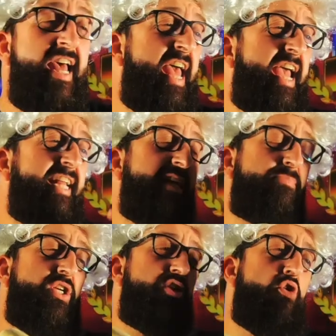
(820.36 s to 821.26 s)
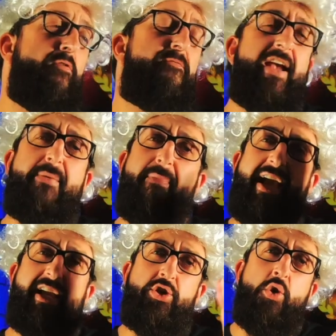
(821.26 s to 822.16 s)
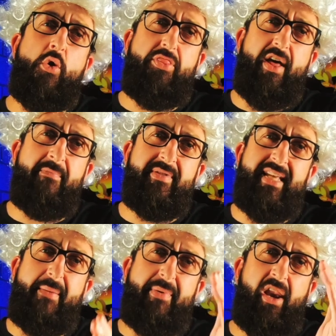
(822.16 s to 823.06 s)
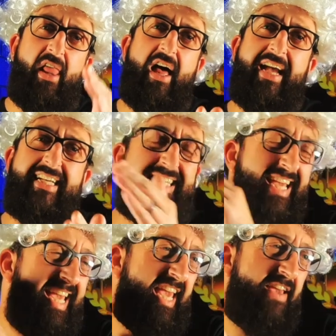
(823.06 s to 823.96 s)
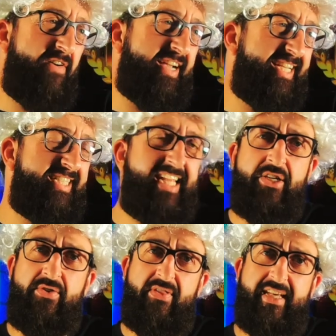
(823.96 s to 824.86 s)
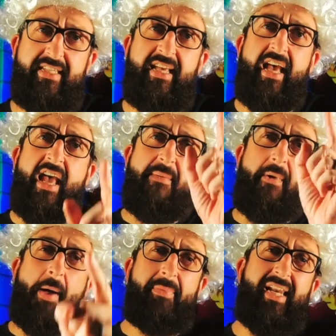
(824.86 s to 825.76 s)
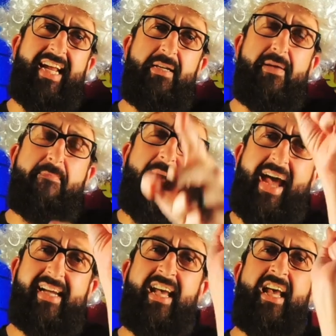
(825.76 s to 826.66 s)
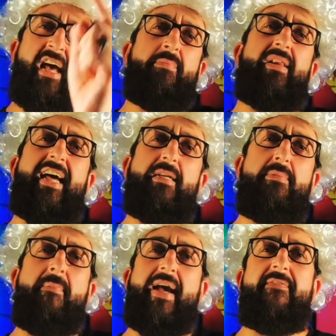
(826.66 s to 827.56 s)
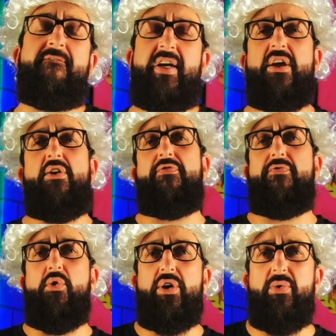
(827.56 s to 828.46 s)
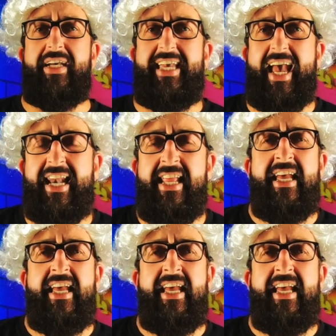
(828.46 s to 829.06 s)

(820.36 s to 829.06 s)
It's up to your feedback and your thumbs up and likes if I continue this. I'm glad to be back. I'm glad to be making videos for you again.